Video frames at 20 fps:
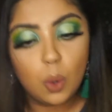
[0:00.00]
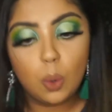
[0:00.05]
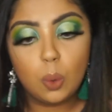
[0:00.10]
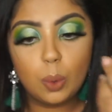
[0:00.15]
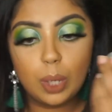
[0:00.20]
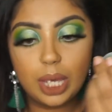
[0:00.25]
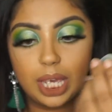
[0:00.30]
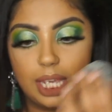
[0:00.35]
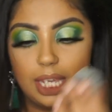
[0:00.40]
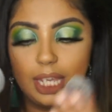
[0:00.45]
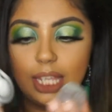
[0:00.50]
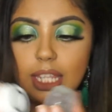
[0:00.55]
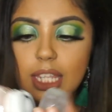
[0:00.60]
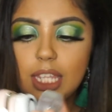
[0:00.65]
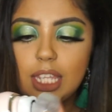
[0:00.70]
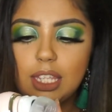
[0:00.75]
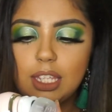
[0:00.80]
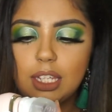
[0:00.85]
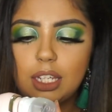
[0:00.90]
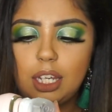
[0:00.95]
with
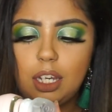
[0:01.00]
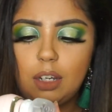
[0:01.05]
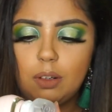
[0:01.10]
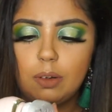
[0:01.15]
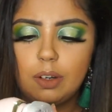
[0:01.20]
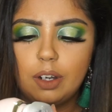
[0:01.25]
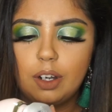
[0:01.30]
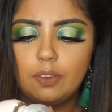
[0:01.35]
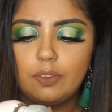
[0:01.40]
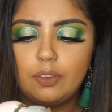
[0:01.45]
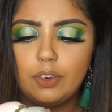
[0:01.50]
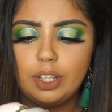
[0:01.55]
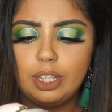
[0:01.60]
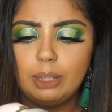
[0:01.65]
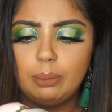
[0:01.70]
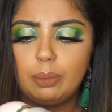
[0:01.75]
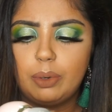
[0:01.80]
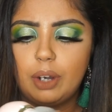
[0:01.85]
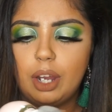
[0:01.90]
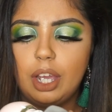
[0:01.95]
the cover for the
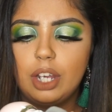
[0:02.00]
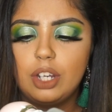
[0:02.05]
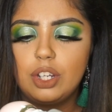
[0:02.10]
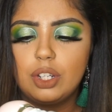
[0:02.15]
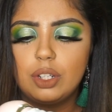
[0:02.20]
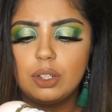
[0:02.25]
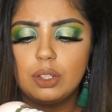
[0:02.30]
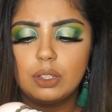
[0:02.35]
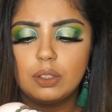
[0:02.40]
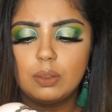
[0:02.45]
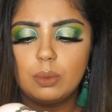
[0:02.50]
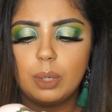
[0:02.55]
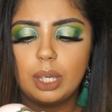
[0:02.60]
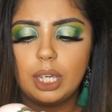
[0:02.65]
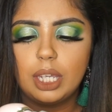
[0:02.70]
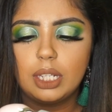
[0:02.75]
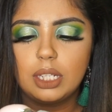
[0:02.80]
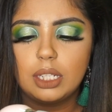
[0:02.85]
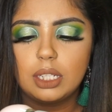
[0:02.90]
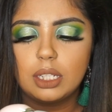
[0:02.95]
brush.
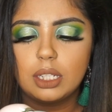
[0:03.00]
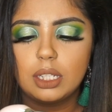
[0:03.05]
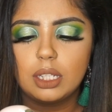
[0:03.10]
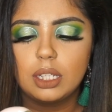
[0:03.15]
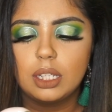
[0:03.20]
Wait.